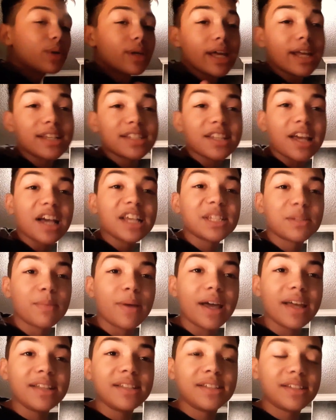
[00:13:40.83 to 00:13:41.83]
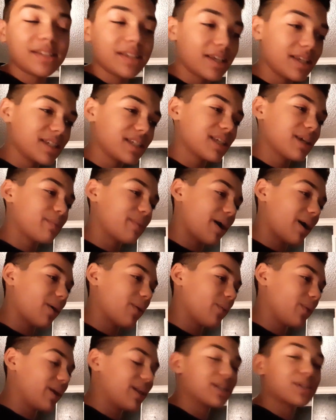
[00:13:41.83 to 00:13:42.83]
king-size beds is
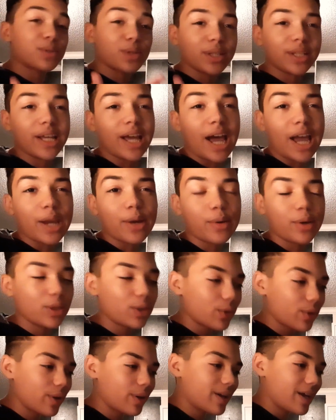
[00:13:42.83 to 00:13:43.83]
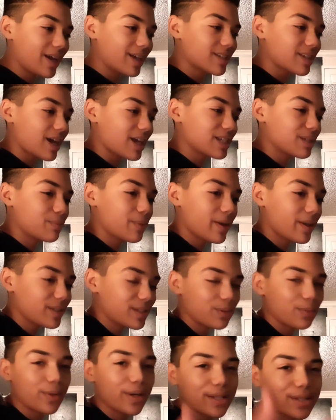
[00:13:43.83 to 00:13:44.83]
about when it's really accurate. 3 king-size
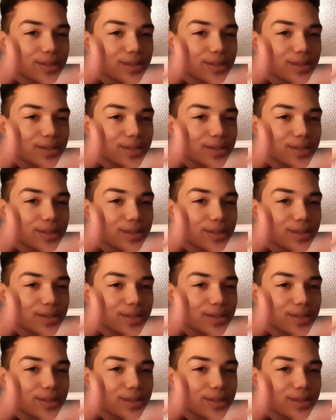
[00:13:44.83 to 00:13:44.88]
beds when it